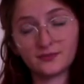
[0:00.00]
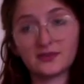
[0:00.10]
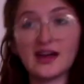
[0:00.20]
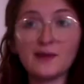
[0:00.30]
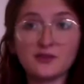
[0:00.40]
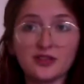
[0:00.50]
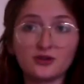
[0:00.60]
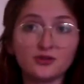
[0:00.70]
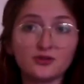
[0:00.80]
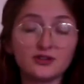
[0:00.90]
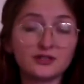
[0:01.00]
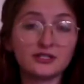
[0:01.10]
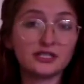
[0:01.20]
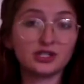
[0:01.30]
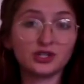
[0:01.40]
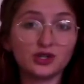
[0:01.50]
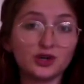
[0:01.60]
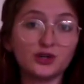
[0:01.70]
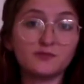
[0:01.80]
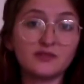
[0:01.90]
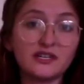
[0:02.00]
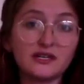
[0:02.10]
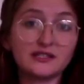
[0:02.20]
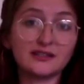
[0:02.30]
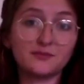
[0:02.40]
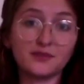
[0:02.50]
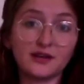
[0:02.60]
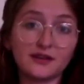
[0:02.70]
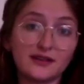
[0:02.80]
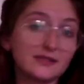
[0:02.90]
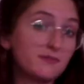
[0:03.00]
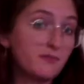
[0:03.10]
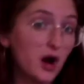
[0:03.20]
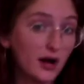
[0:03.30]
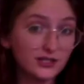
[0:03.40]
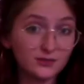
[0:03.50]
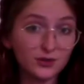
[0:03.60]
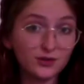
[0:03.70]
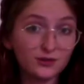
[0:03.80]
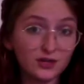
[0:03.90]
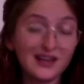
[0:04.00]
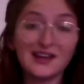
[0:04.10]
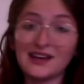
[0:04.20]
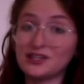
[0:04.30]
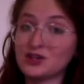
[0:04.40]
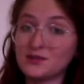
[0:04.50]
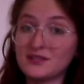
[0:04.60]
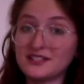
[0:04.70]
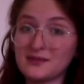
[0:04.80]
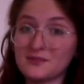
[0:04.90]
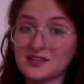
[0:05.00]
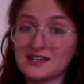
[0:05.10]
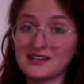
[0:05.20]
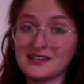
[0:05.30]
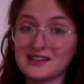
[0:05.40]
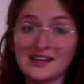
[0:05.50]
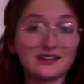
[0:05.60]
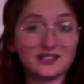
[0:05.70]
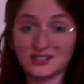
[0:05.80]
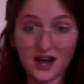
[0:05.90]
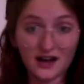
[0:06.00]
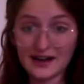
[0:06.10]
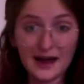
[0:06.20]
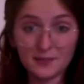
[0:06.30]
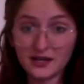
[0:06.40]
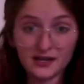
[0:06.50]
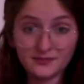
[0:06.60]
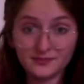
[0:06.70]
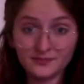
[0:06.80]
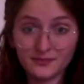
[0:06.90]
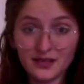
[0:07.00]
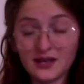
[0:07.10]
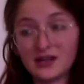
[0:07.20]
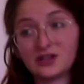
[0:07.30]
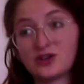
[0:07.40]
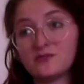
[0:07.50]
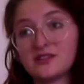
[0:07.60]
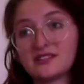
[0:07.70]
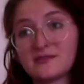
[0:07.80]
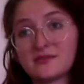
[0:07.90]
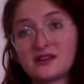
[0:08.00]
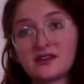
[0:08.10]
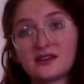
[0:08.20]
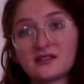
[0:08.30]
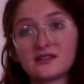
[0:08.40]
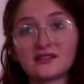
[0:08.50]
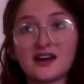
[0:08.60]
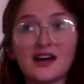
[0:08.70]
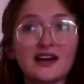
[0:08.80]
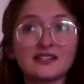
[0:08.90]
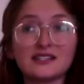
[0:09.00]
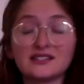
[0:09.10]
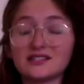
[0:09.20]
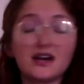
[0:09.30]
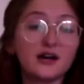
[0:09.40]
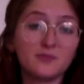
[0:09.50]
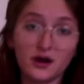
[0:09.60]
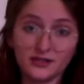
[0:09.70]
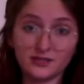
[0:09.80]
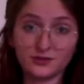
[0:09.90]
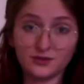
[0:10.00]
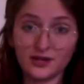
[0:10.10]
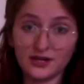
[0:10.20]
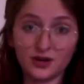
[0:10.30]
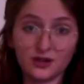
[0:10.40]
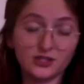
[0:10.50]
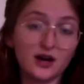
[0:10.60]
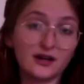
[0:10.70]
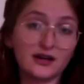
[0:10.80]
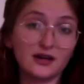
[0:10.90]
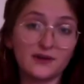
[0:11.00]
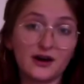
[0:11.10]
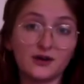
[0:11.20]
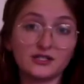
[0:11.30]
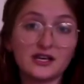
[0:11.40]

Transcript: The hypothetical condition could be something that's possible. It could be something that is not happening. It could be something that is not possible at all, talking about